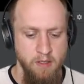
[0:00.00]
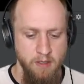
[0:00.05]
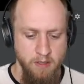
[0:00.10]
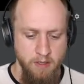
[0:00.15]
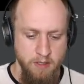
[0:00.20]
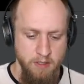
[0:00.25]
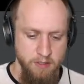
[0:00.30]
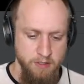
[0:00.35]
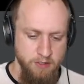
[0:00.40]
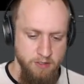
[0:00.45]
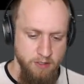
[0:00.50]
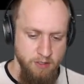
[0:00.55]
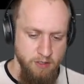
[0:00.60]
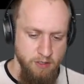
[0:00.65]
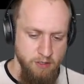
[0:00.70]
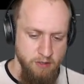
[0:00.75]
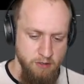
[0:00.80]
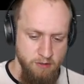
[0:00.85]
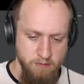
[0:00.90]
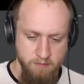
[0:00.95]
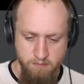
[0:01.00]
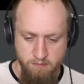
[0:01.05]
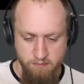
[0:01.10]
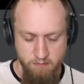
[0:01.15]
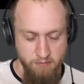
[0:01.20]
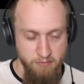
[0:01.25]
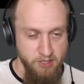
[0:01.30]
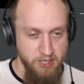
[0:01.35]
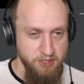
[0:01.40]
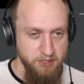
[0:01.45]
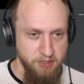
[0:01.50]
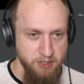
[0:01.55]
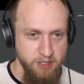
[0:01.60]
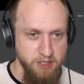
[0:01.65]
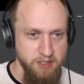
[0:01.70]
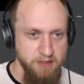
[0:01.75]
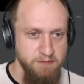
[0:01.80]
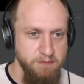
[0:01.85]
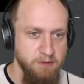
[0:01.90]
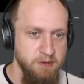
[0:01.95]
So that's just
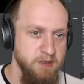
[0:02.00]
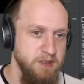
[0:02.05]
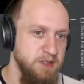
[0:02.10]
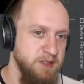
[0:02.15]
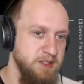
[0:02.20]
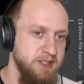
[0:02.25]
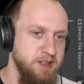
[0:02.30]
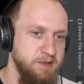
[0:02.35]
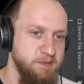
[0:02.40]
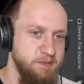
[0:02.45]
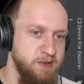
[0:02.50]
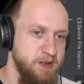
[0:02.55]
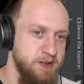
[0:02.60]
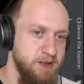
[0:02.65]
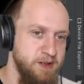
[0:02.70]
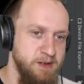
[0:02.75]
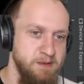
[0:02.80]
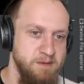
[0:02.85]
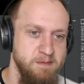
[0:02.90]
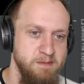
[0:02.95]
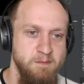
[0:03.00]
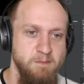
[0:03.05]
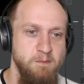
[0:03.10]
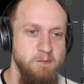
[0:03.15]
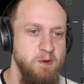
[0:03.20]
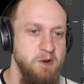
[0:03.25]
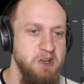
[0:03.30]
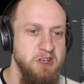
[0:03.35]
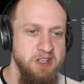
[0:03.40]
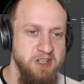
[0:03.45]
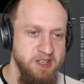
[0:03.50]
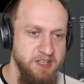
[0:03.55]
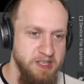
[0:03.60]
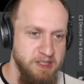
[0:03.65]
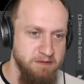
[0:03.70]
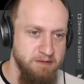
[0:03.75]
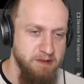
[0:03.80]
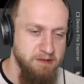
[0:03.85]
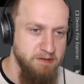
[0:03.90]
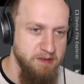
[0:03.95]
for the simple version that we
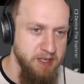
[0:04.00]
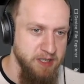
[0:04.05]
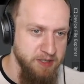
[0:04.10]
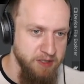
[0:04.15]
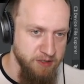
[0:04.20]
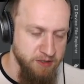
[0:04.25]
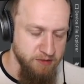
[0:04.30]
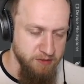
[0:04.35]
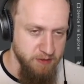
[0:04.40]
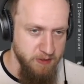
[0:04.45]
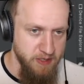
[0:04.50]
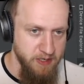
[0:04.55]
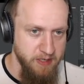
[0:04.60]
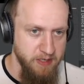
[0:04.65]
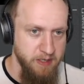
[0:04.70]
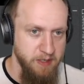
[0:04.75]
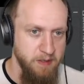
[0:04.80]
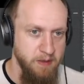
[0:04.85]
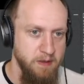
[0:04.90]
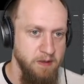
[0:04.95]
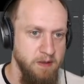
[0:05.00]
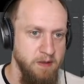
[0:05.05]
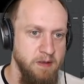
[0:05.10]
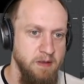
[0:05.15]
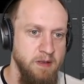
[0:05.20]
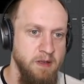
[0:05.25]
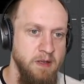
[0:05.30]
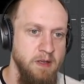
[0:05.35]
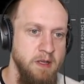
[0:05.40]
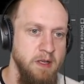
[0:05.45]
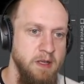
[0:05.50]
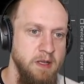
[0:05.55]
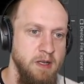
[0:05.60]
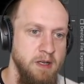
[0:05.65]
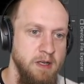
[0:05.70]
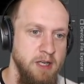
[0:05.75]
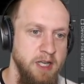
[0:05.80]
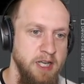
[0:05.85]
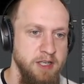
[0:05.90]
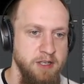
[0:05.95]
are writing today.
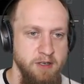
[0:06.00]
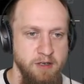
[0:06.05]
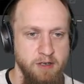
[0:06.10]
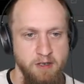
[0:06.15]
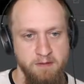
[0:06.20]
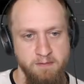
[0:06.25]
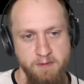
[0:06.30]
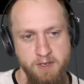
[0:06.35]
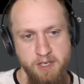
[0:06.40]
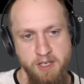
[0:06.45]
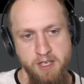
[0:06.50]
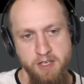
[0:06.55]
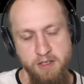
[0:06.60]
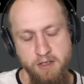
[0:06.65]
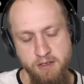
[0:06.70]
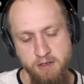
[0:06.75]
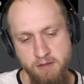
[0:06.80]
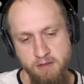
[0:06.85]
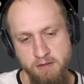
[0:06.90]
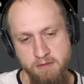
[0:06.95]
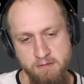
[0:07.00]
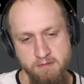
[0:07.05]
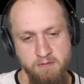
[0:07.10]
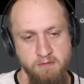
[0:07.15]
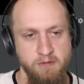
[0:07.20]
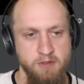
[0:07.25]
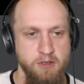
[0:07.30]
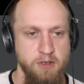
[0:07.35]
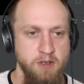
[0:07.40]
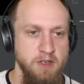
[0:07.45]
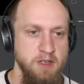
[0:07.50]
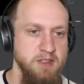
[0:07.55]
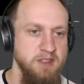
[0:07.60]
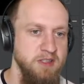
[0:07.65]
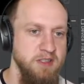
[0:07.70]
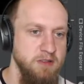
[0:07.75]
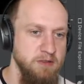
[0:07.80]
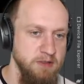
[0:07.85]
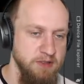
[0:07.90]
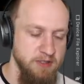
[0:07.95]
Later on, we need to turn this
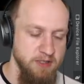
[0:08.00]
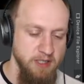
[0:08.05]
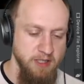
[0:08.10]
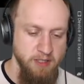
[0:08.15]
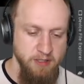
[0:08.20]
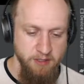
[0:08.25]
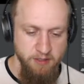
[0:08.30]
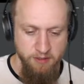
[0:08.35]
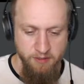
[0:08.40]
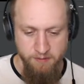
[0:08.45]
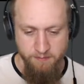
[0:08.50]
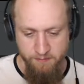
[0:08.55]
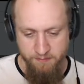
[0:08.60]
into a singleton.